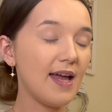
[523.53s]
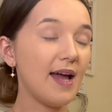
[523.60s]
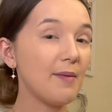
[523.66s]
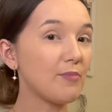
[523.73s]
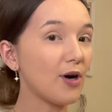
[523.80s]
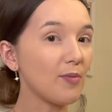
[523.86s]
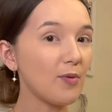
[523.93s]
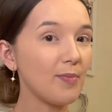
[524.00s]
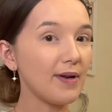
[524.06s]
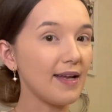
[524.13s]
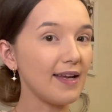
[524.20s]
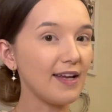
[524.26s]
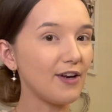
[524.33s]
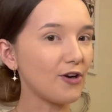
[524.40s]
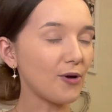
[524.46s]

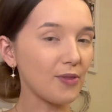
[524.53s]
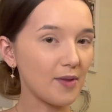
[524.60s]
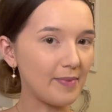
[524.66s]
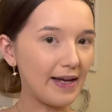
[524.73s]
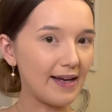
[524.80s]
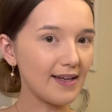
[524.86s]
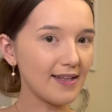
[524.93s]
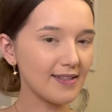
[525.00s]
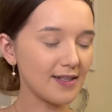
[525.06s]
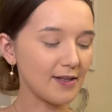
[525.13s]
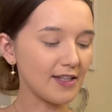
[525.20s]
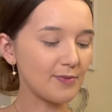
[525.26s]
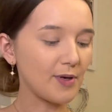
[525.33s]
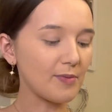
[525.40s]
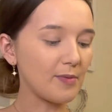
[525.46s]
Probably not the best, there's
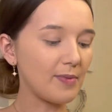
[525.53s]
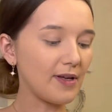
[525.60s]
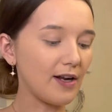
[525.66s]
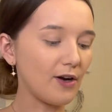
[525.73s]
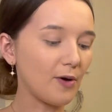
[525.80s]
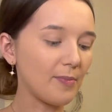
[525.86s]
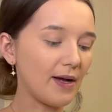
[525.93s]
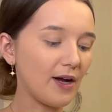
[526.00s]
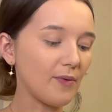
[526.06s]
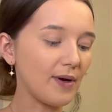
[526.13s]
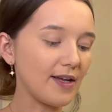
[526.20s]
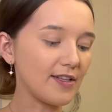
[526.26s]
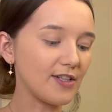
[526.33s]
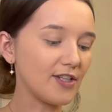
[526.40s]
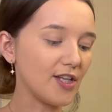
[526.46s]
probably a lot better ways
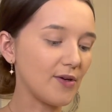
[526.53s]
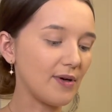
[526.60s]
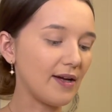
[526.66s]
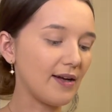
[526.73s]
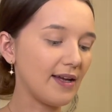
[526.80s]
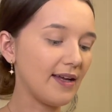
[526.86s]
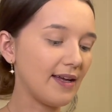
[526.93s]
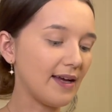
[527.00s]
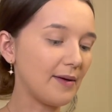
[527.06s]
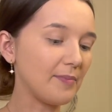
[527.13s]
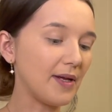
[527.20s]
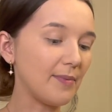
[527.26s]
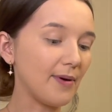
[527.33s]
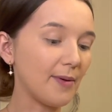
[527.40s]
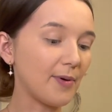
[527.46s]
to do it, and
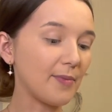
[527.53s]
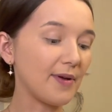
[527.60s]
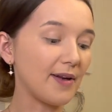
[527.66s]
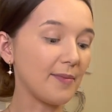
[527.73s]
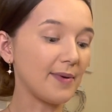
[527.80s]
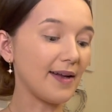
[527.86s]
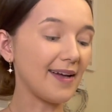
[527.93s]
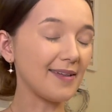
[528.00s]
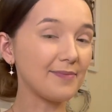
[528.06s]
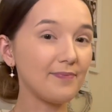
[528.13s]
people are probably going to be like,